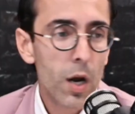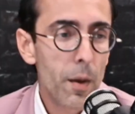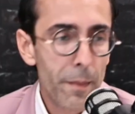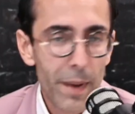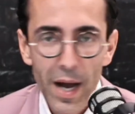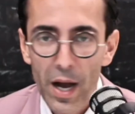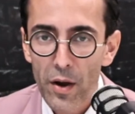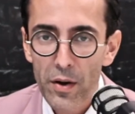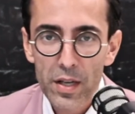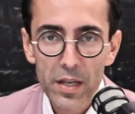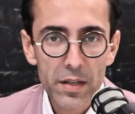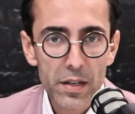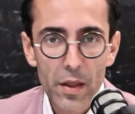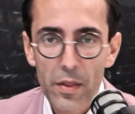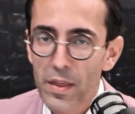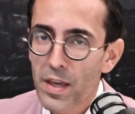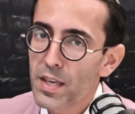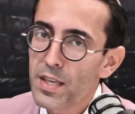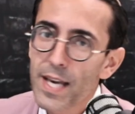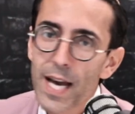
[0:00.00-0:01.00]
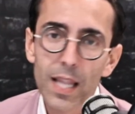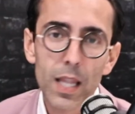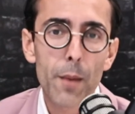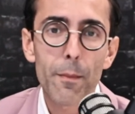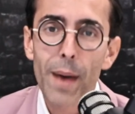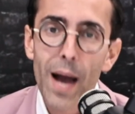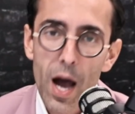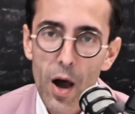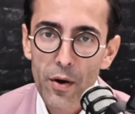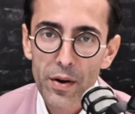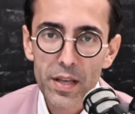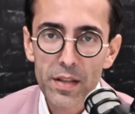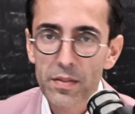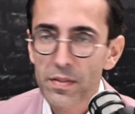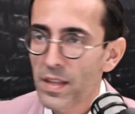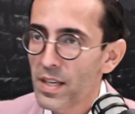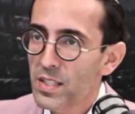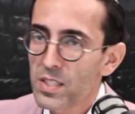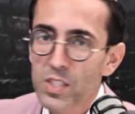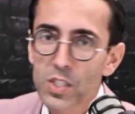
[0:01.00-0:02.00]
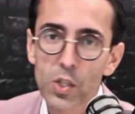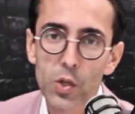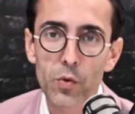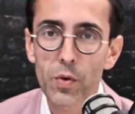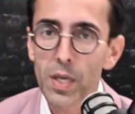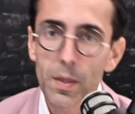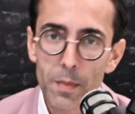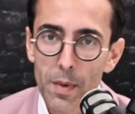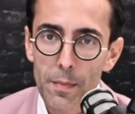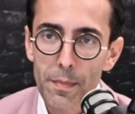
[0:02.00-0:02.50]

about it, they yell about it, they scream